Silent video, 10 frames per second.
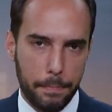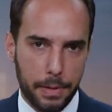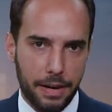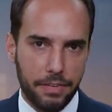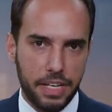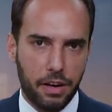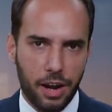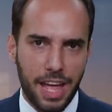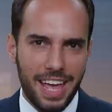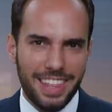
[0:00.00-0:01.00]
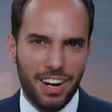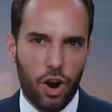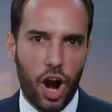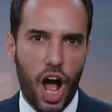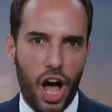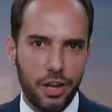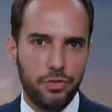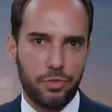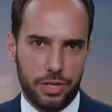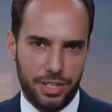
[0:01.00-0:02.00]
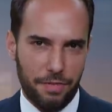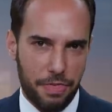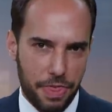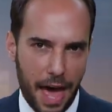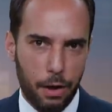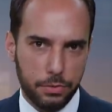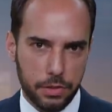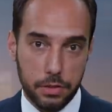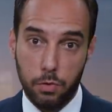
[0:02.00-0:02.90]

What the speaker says: but every year there are hundreds of thousands